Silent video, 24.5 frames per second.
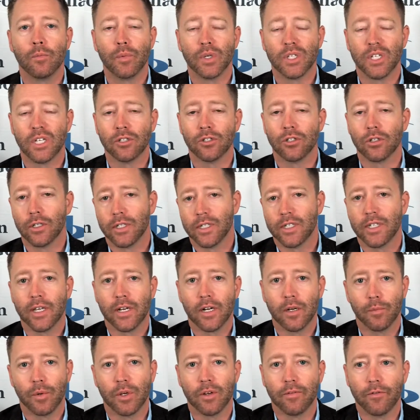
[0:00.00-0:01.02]
potentially set
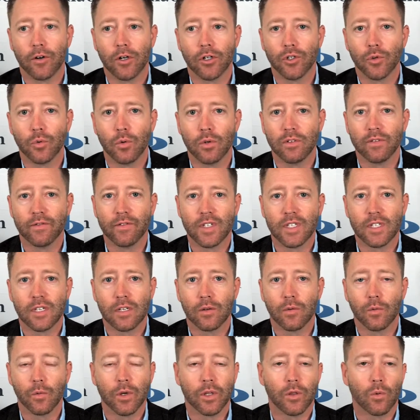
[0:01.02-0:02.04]
up a virtual
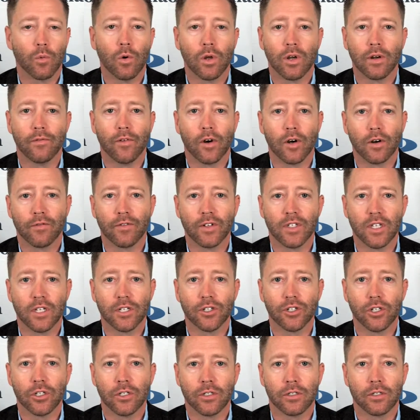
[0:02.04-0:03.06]
visit with one of our
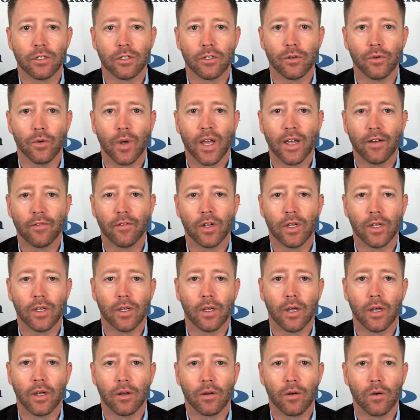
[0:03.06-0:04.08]
physicians to have
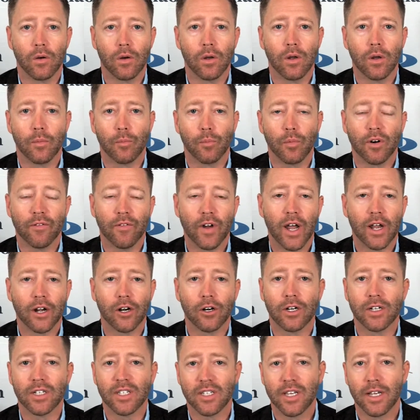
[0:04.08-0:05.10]
a provider
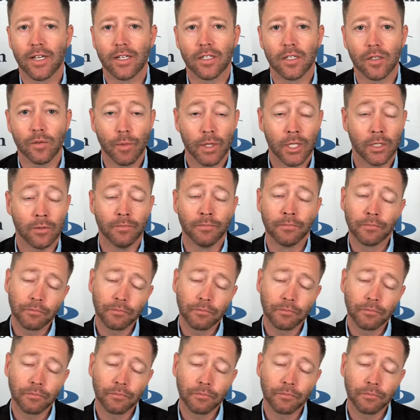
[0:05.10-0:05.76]
assessment